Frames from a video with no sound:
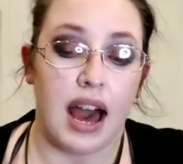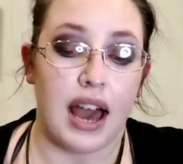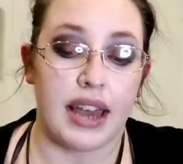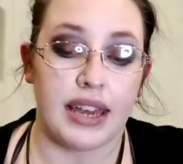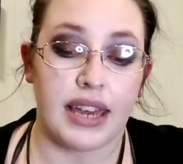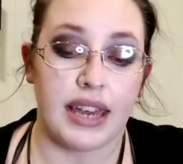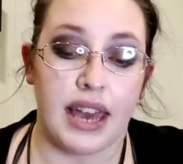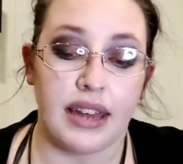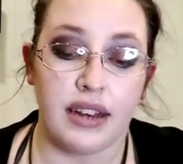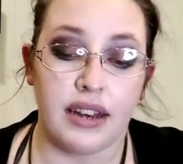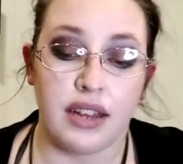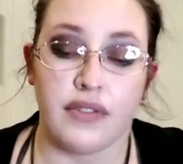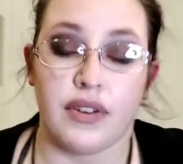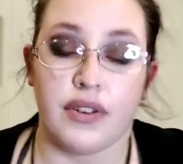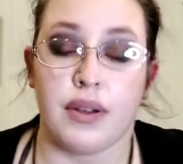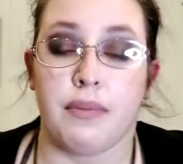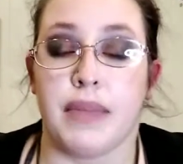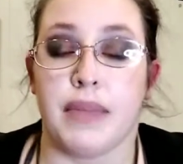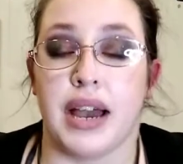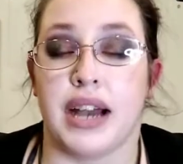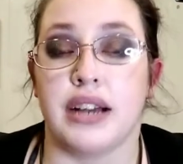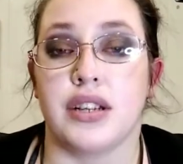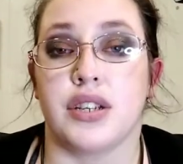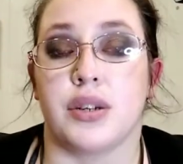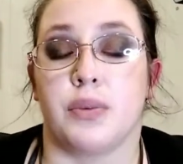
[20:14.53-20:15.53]
I can't even
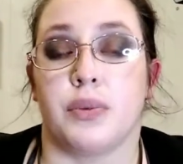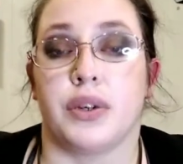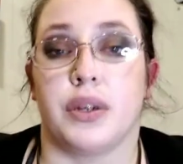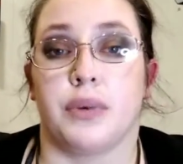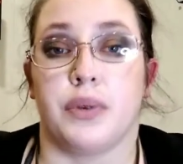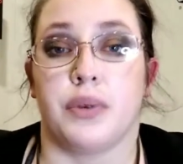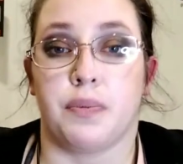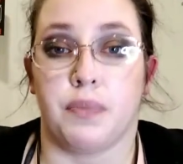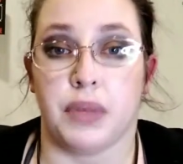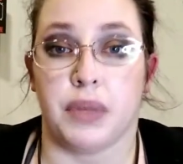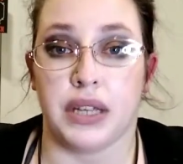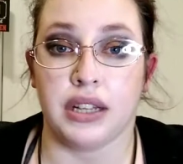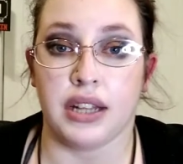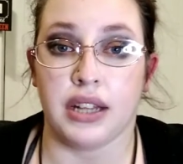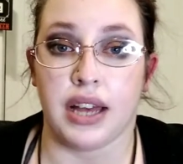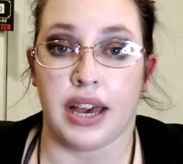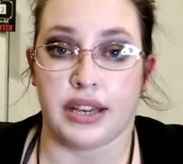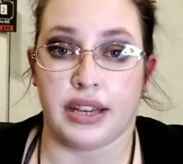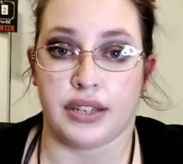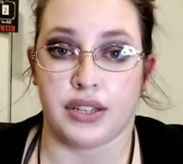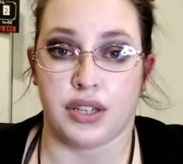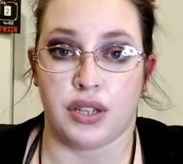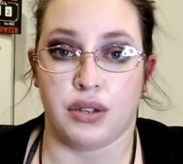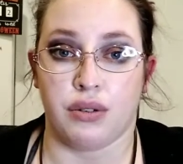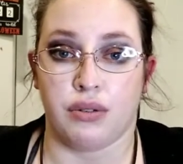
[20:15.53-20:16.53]
imagine what it would be
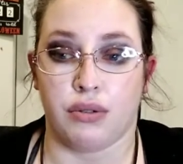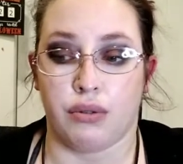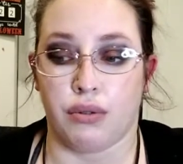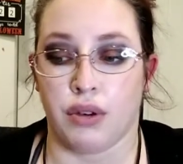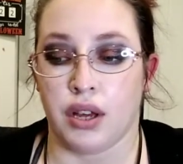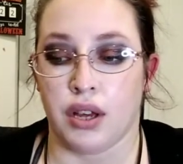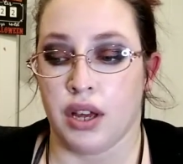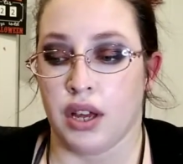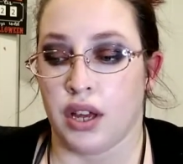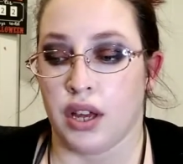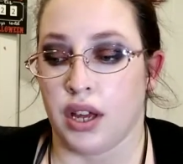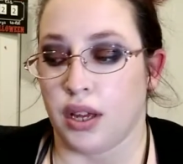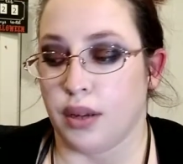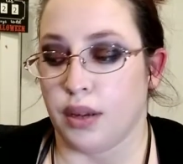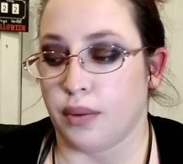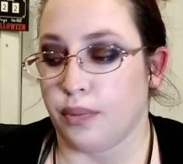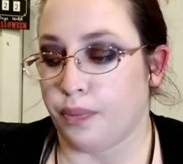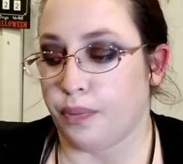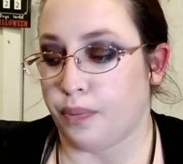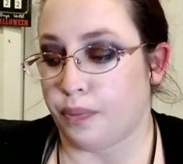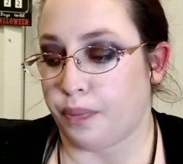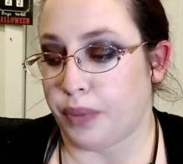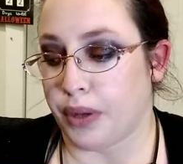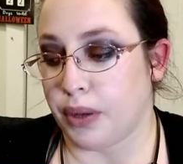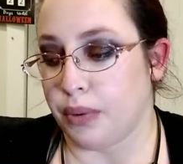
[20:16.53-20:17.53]
like to
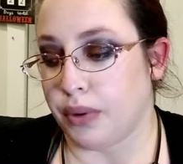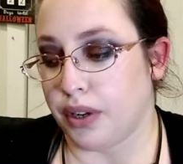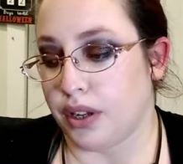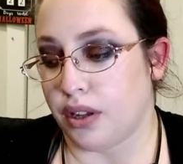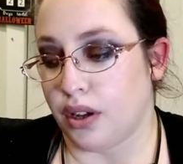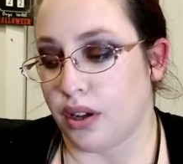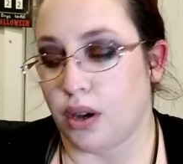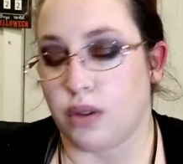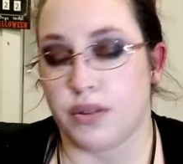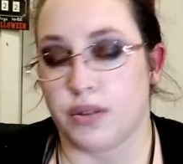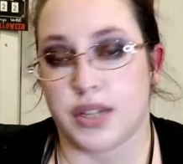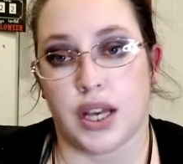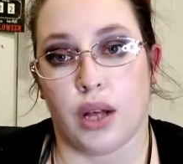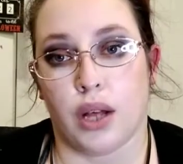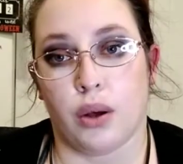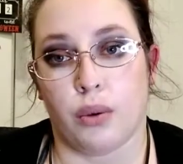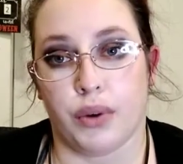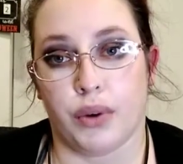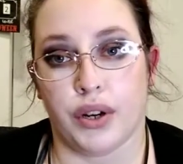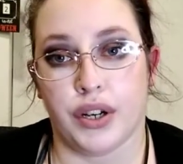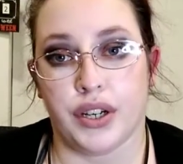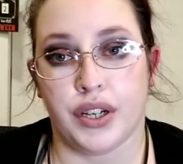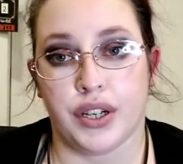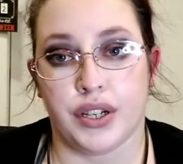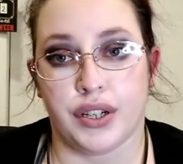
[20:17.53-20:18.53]
be one of the hotel
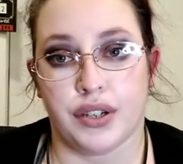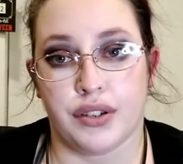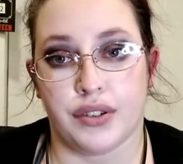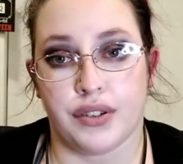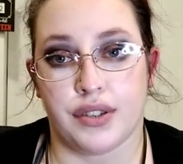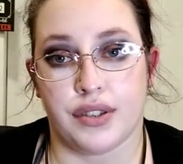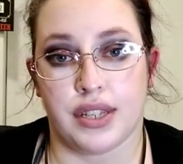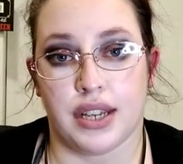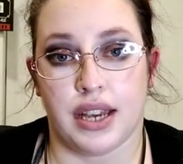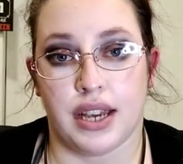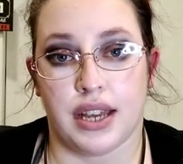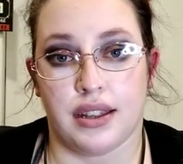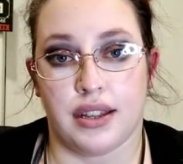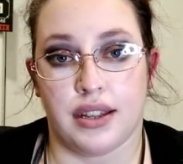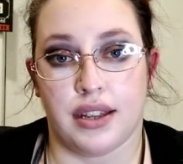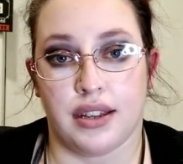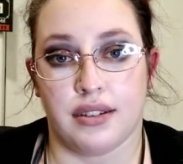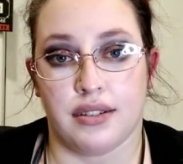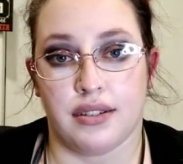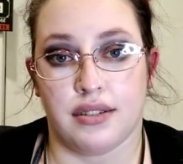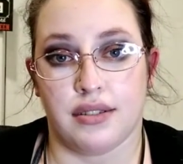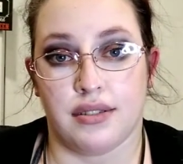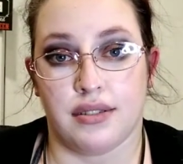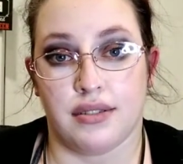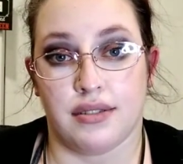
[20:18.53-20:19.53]
workers and
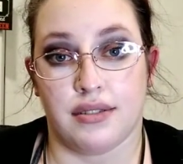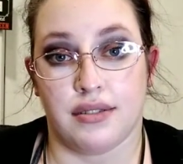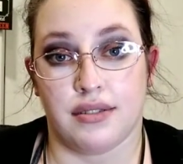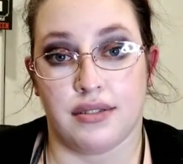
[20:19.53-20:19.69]
then